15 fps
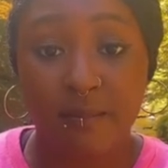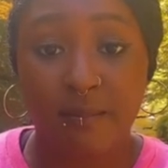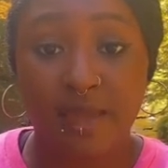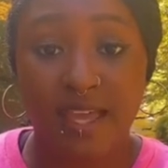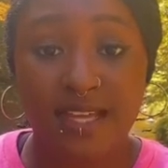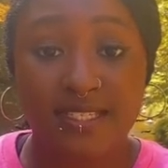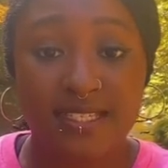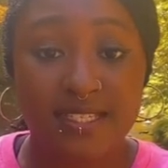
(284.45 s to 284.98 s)

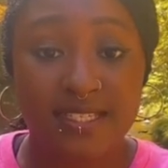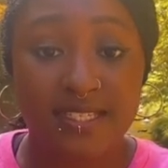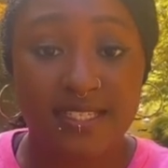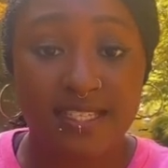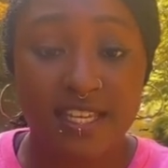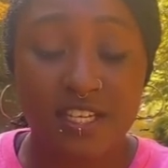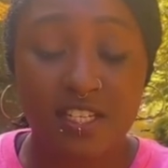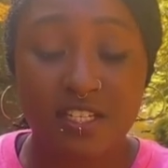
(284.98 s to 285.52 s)
because it's a
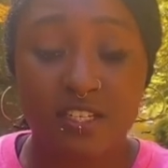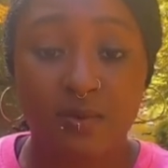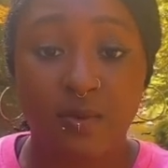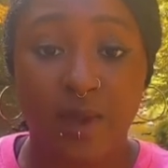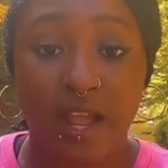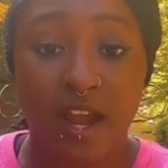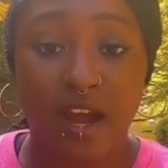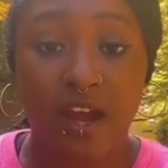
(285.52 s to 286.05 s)
stitch to
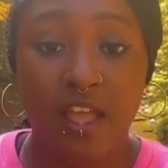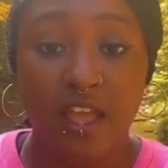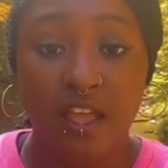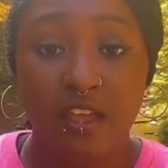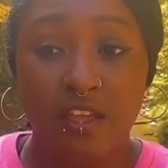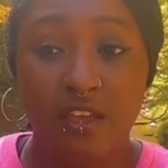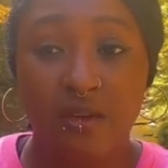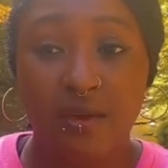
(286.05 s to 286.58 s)
where
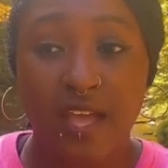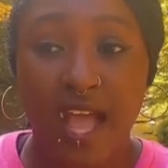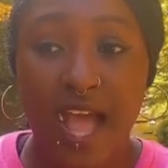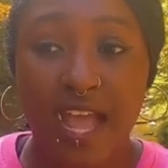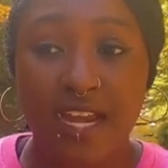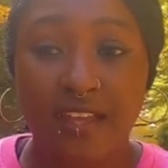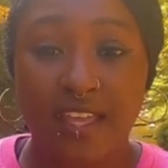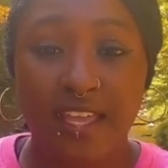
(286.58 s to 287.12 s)
you
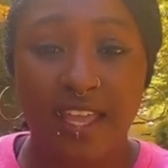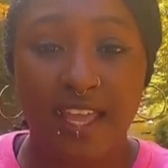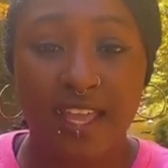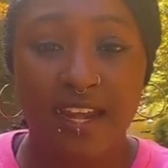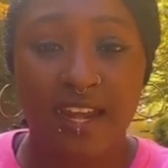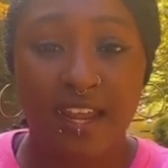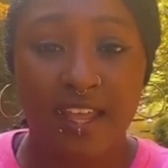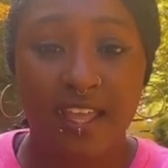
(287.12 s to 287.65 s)
kind of can